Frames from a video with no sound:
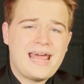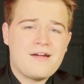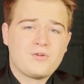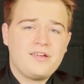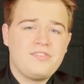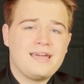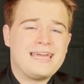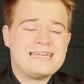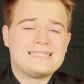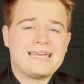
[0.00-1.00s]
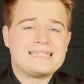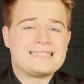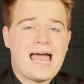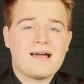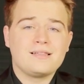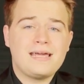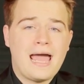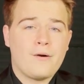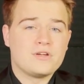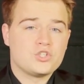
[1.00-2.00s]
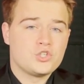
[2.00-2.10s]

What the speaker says: that everything is exactly how it